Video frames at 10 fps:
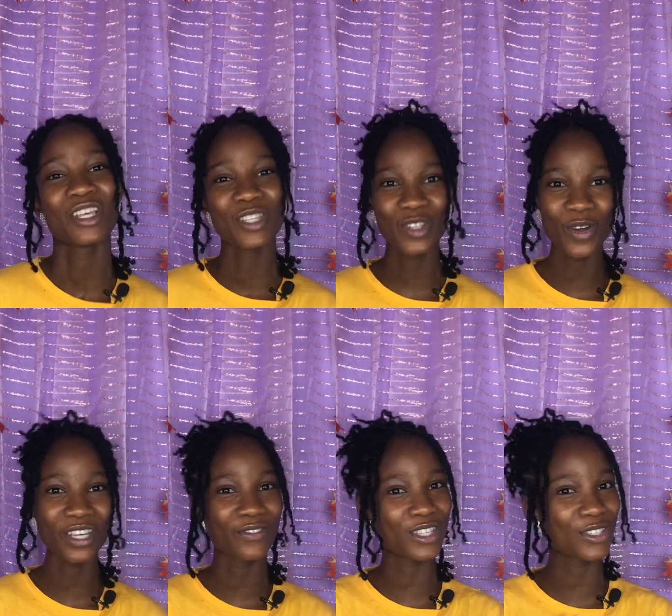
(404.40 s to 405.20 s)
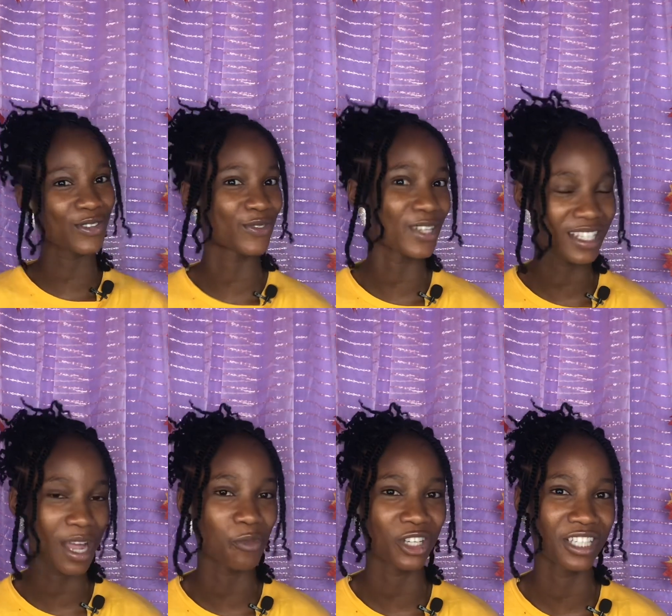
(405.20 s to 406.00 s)
So if this is your first
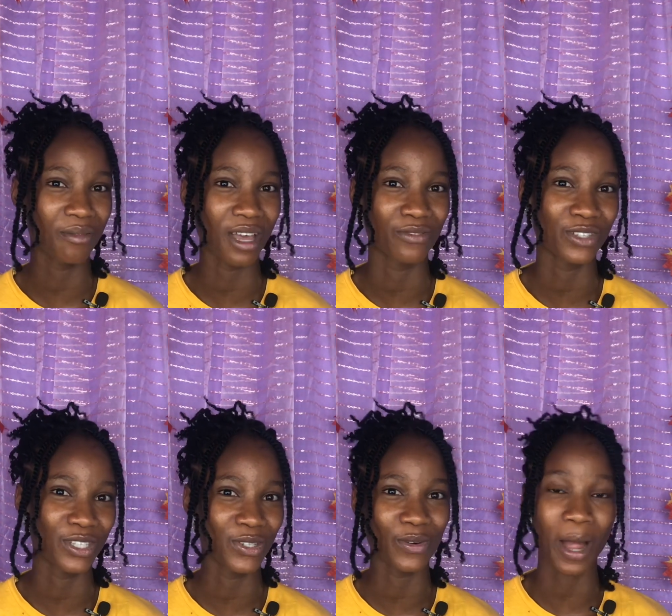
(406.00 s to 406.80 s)
time watching my video